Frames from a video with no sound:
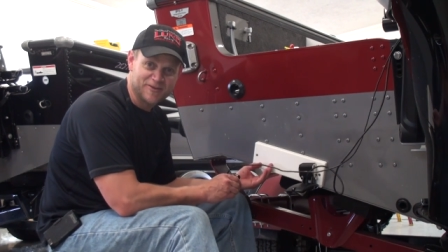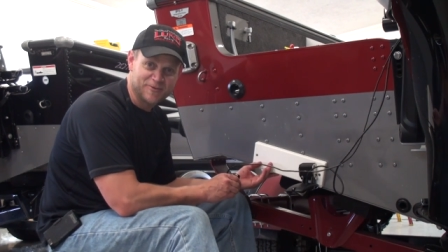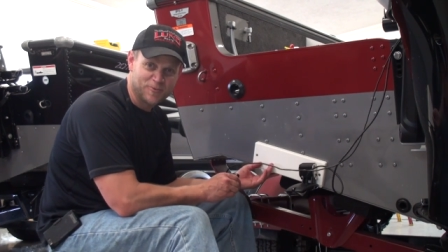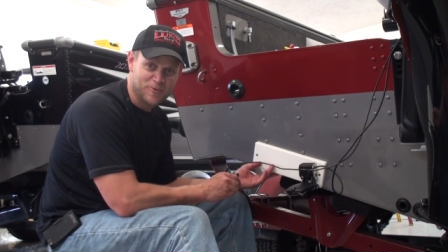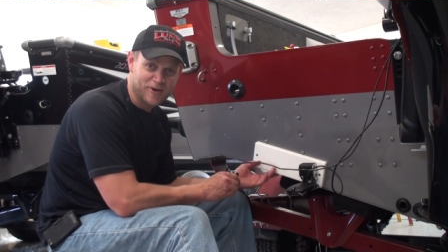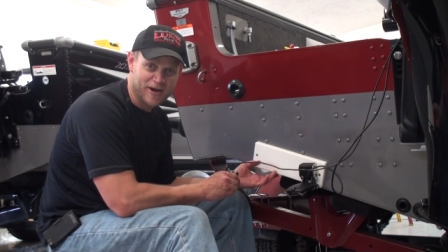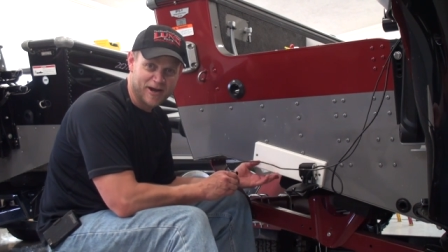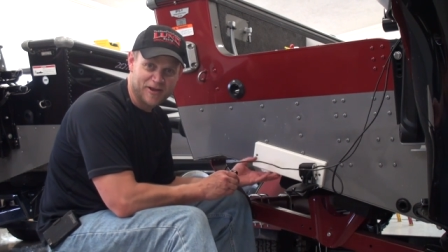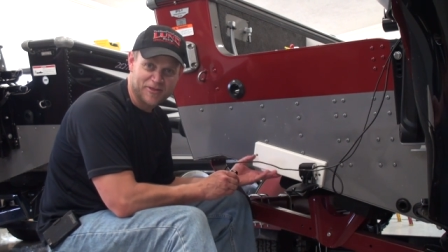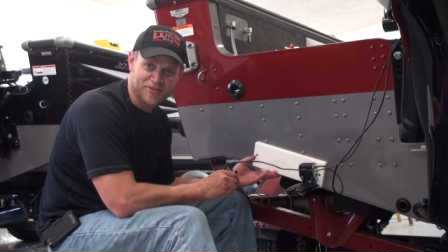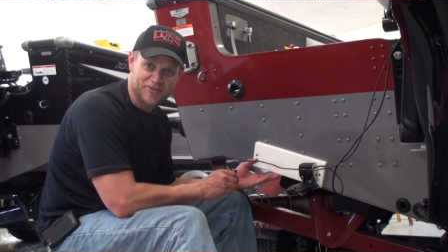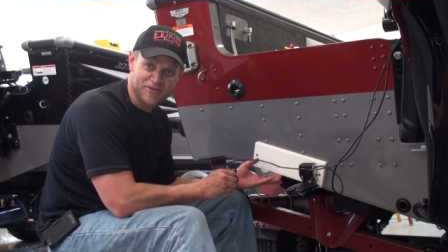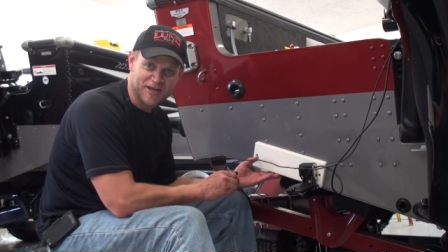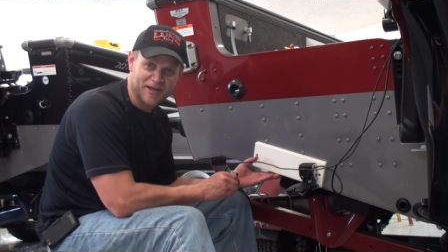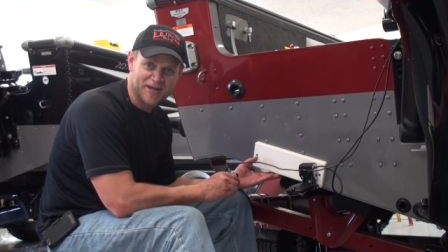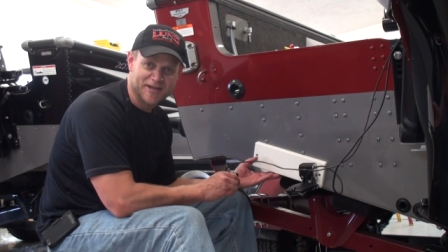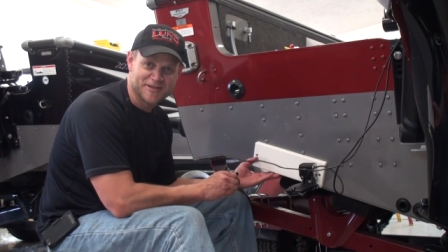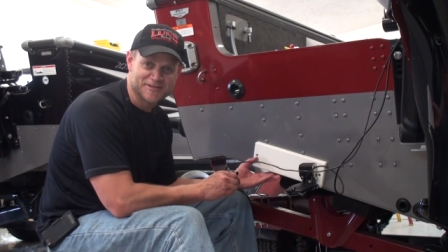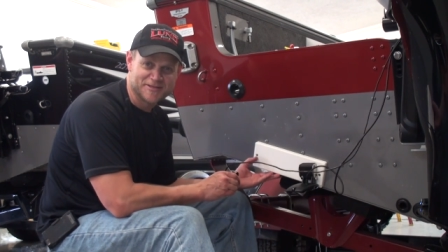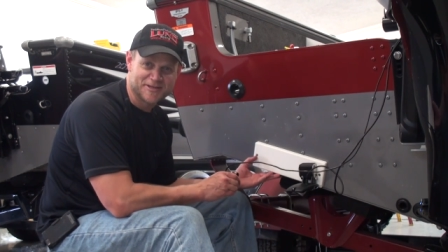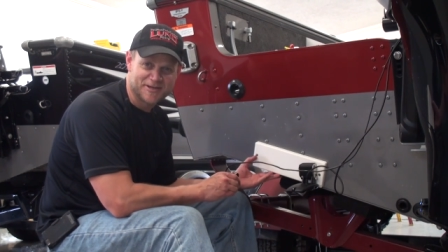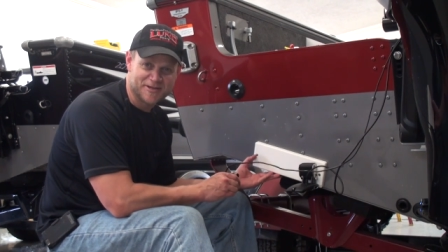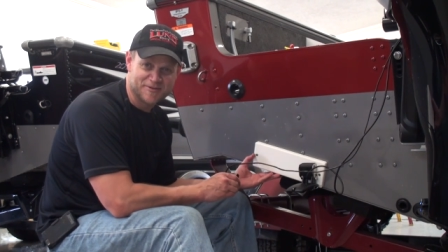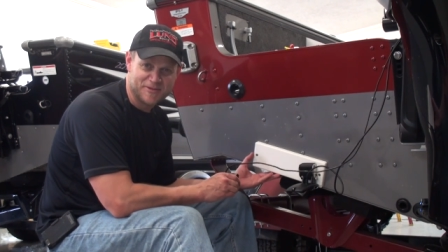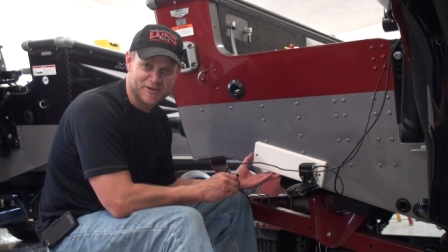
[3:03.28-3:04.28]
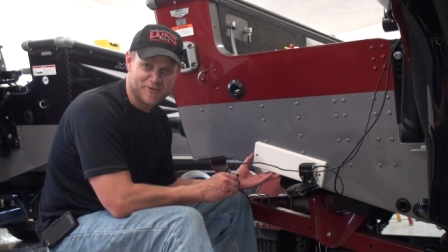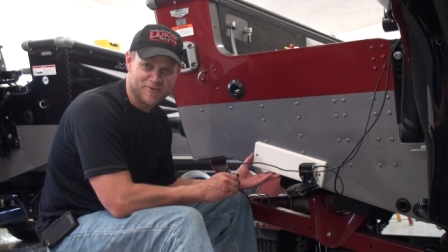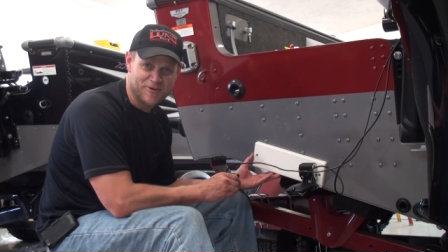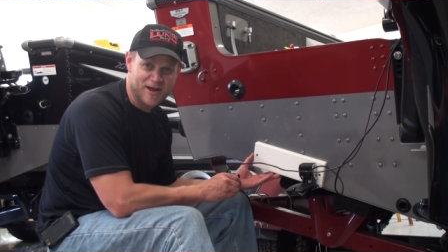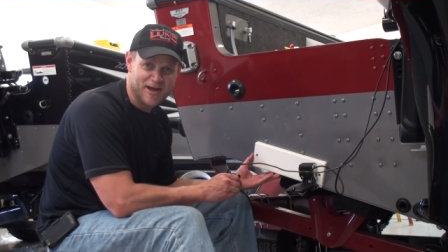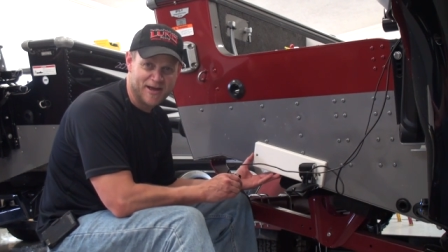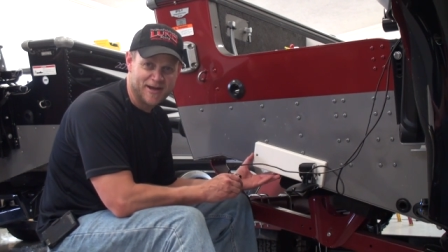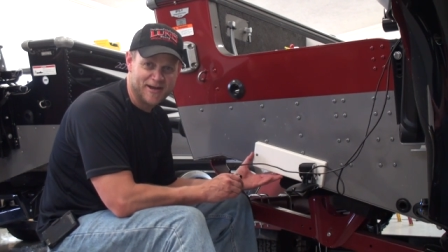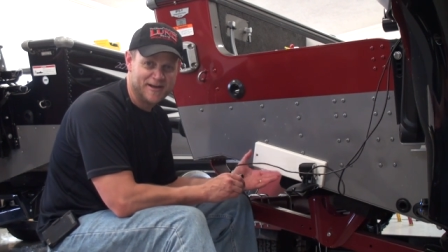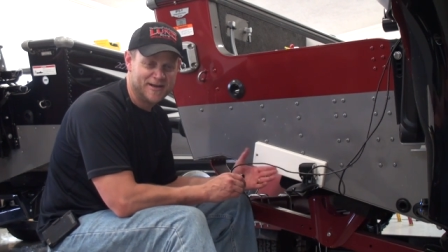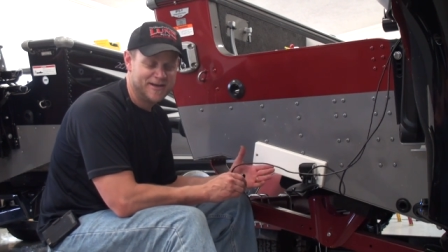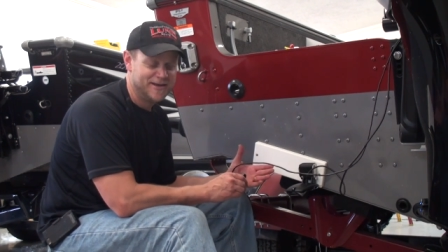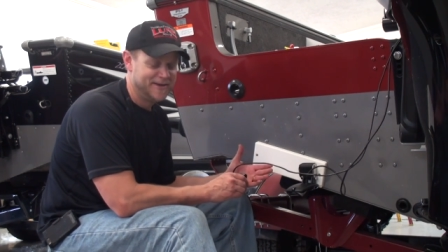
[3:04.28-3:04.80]
it to what I think it's going to be
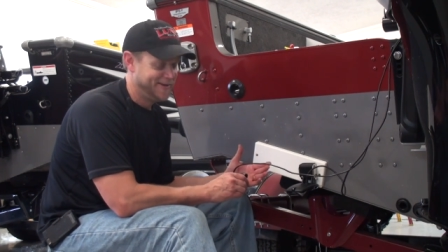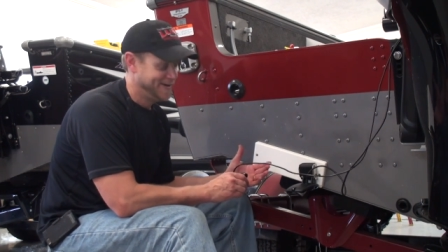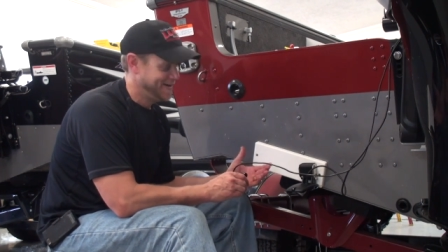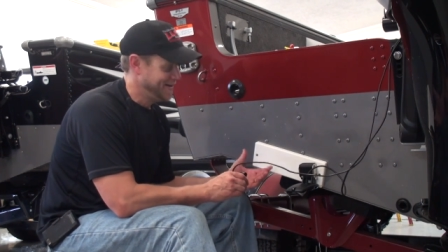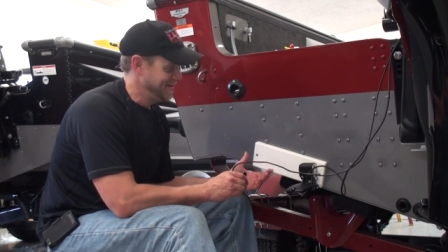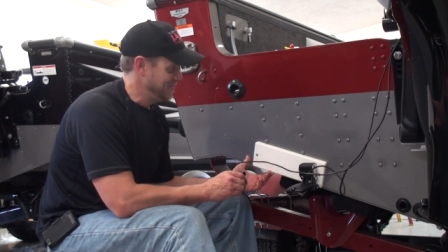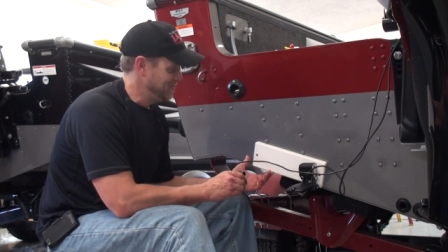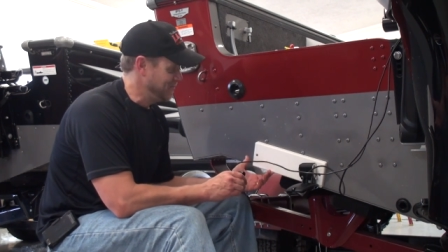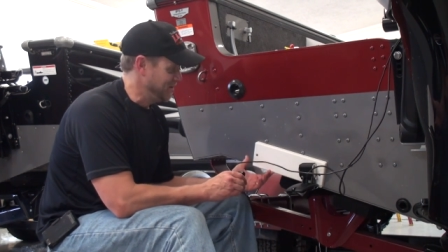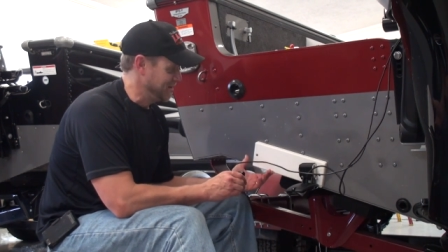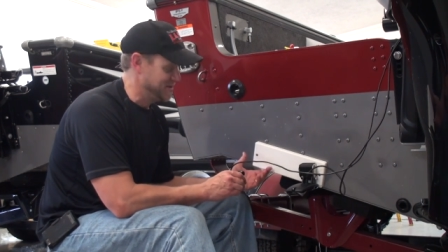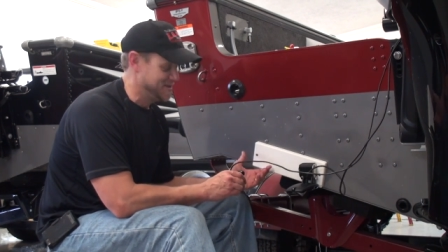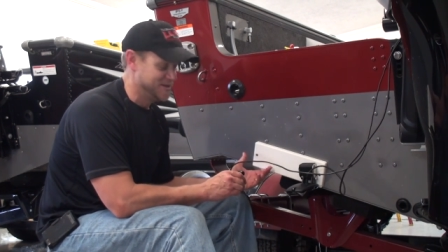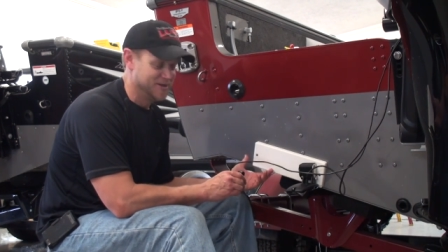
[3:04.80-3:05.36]
right, but